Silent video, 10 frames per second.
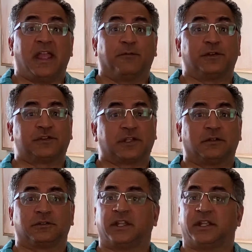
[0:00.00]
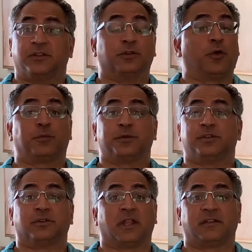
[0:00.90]
every single day, you'll
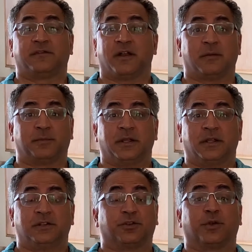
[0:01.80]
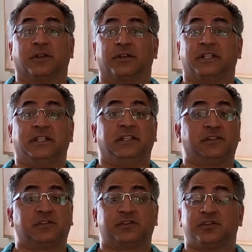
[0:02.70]
open your life up to greater
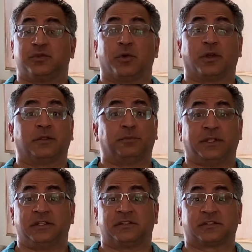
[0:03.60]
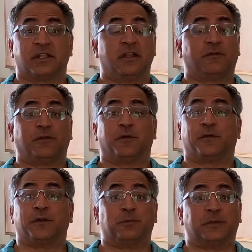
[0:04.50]
ease, joy, peace,
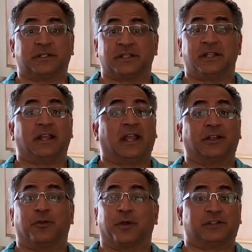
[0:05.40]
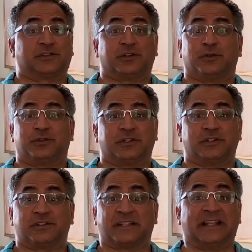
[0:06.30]
fulfillment, and great
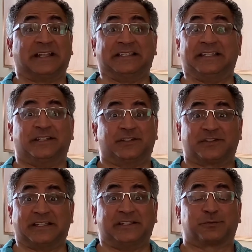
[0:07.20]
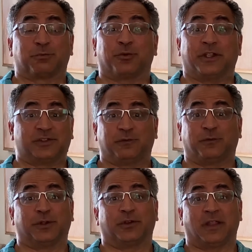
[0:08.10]
solutions and ideas and
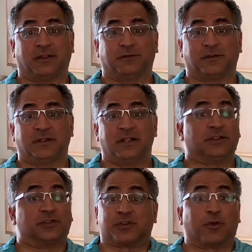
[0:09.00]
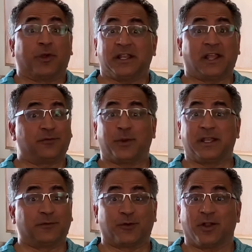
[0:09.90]
inspiration for your life. There's a great life
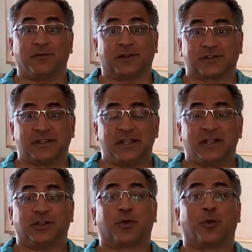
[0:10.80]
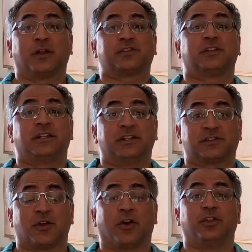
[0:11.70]
waiting for all of us. The question
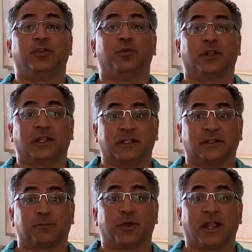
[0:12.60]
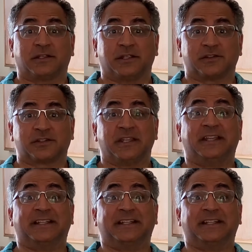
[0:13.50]
is, are you willing to practice